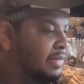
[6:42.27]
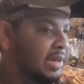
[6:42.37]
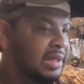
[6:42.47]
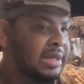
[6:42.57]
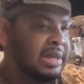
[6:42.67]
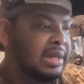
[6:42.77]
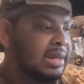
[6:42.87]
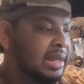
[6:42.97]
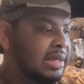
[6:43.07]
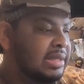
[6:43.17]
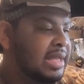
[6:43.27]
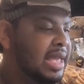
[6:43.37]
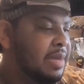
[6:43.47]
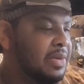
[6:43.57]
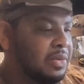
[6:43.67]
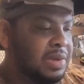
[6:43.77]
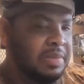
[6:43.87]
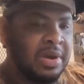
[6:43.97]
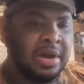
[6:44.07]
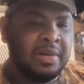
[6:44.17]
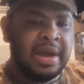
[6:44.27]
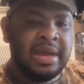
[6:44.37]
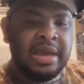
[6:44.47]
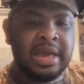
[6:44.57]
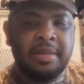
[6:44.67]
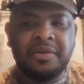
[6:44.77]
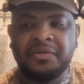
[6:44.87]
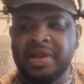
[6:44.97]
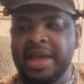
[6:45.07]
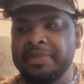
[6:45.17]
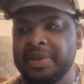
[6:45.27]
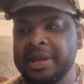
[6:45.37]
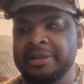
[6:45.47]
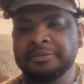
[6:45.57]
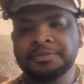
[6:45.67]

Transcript: Again, like I said, I got my rebar right here. I got my flat plate.